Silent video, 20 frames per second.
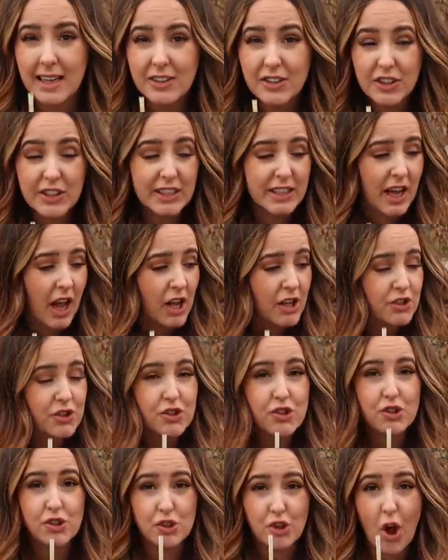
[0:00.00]
actually
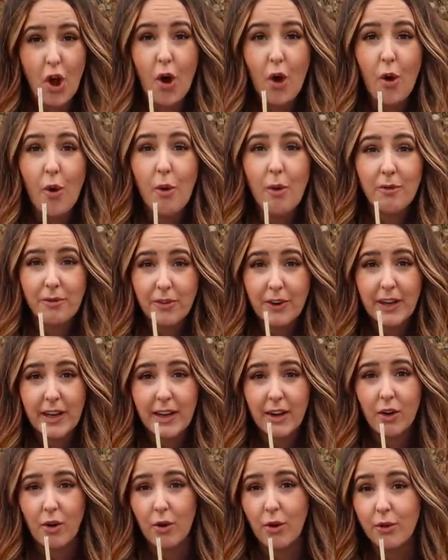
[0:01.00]
so
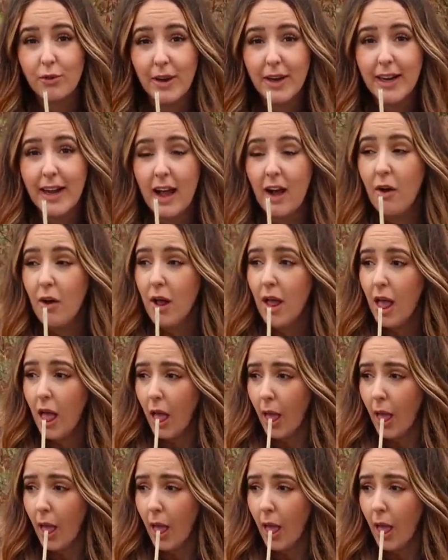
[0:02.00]
freaking cold right now.